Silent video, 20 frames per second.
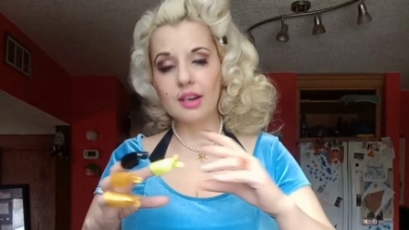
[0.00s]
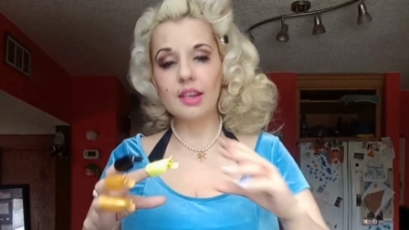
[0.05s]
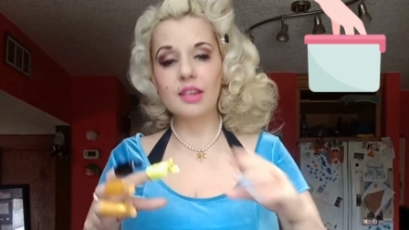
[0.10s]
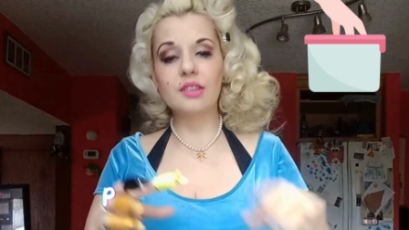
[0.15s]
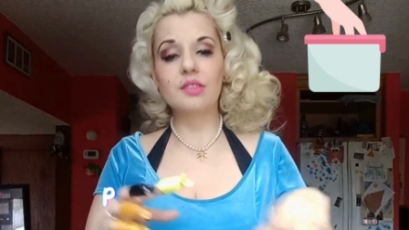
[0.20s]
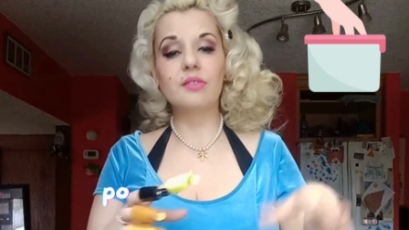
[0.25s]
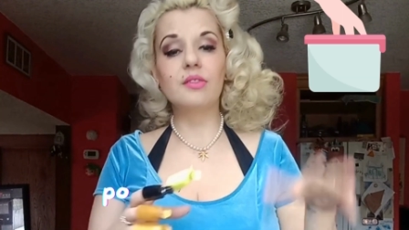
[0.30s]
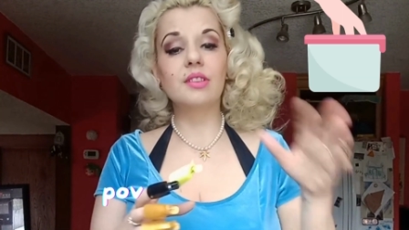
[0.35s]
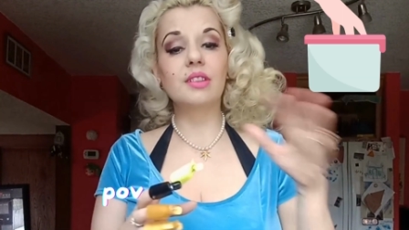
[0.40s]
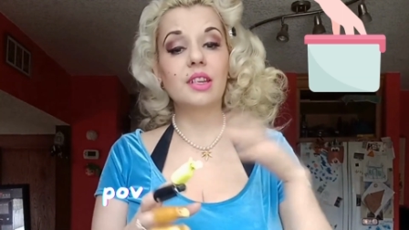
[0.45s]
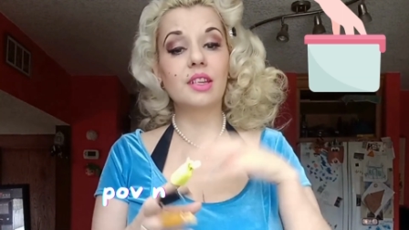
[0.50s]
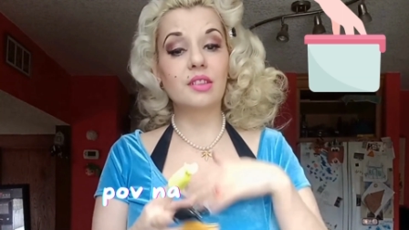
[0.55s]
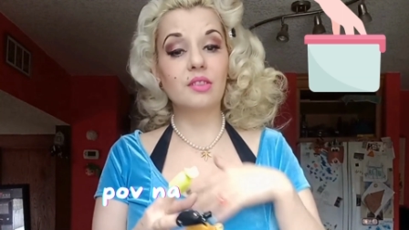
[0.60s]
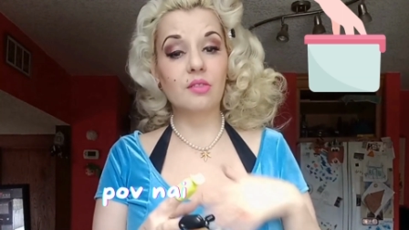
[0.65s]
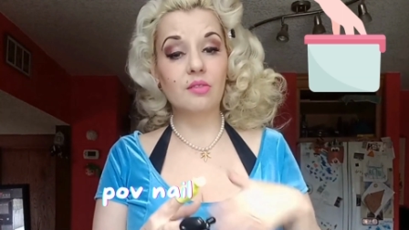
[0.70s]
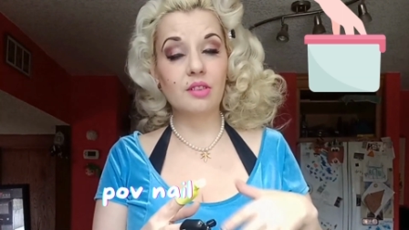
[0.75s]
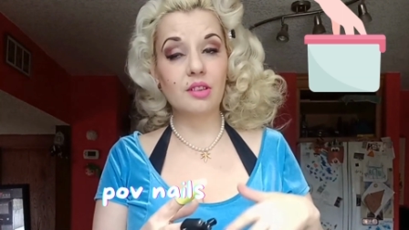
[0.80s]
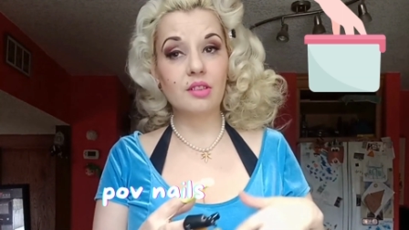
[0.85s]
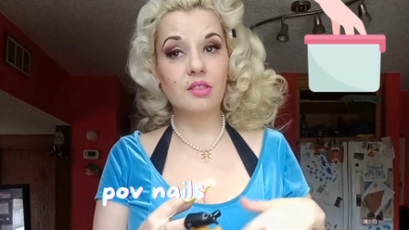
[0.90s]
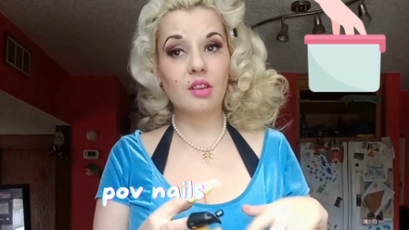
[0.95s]
As soon as I
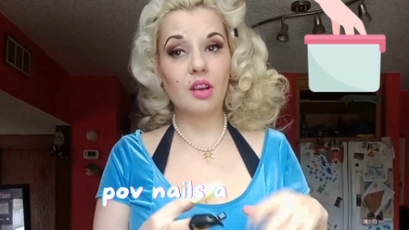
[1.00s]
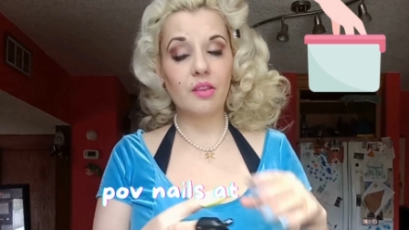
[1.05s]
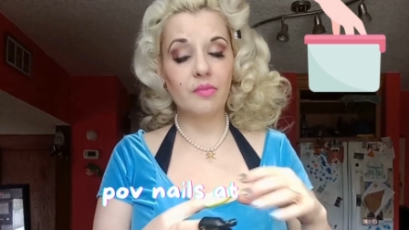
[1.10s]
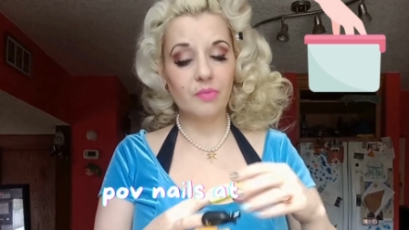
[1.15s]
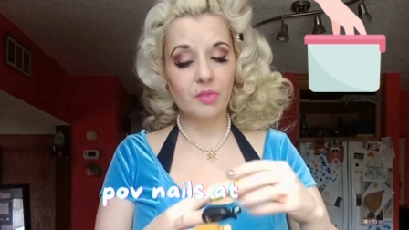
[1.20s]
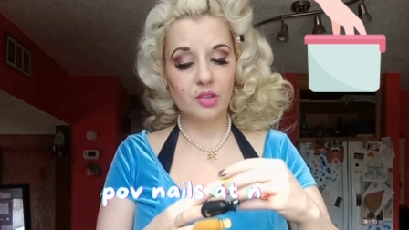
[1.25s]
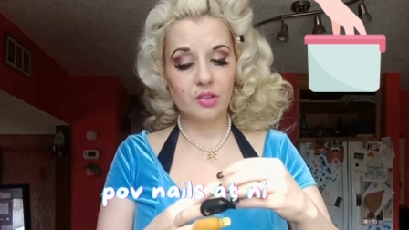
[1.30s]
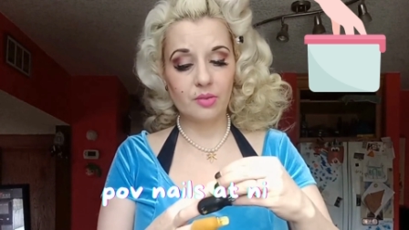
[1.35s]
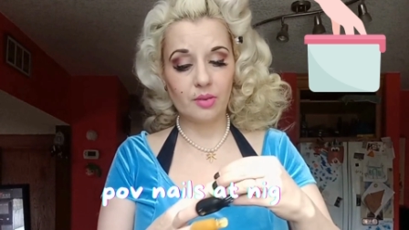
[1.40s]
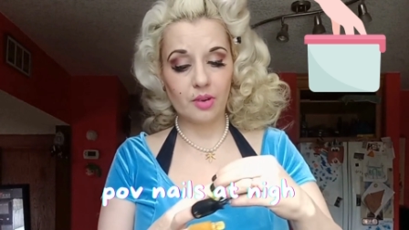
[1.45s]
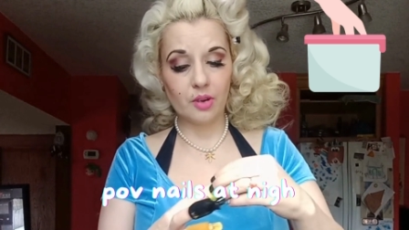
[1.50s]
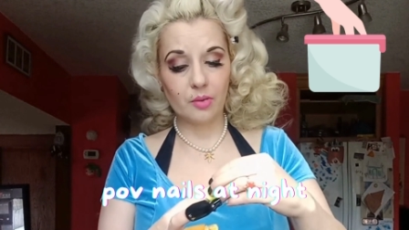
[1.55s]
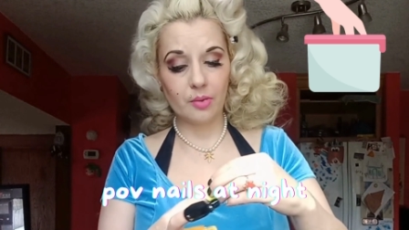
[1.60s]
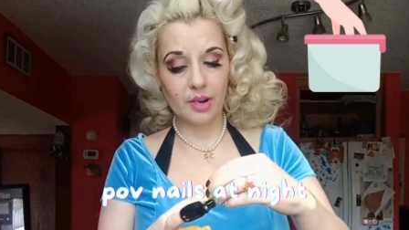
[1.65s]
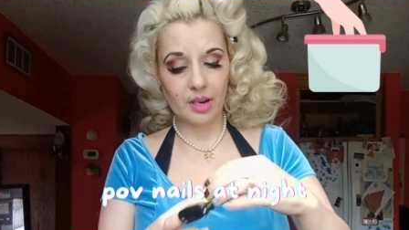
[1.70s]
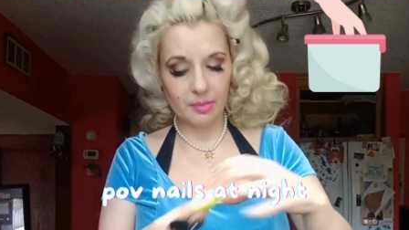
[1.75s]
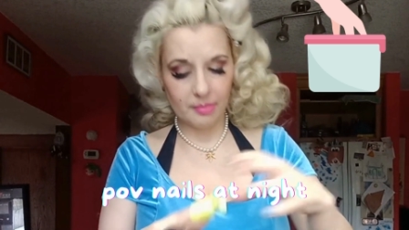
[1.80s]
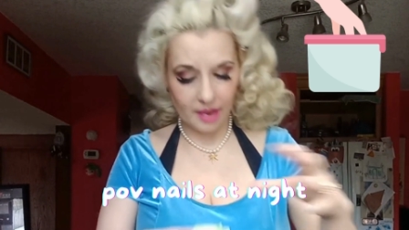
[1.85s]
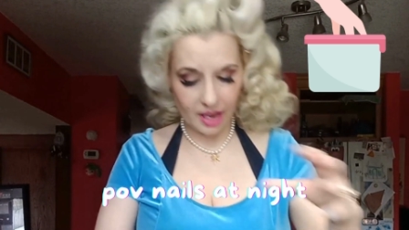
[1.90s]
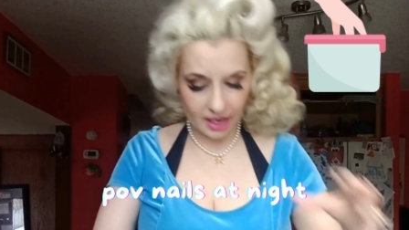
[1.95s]
soak this off, we'll do a
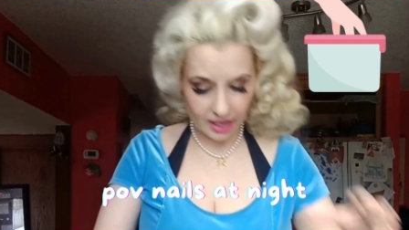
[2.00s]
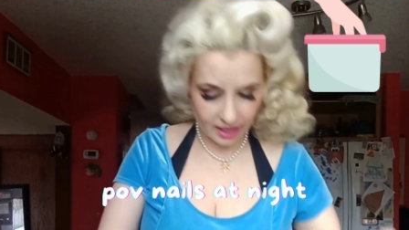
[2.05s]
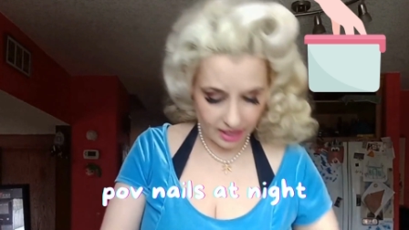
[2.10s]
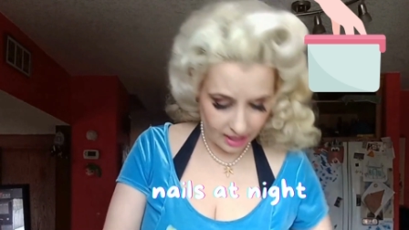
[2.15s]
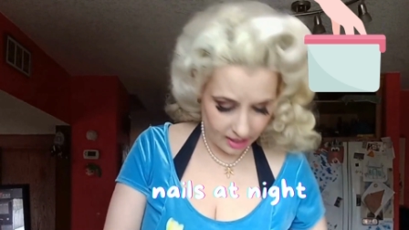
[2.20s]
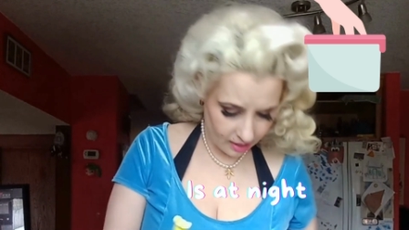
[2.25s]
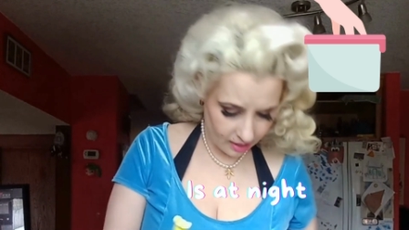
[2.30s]
quick mani,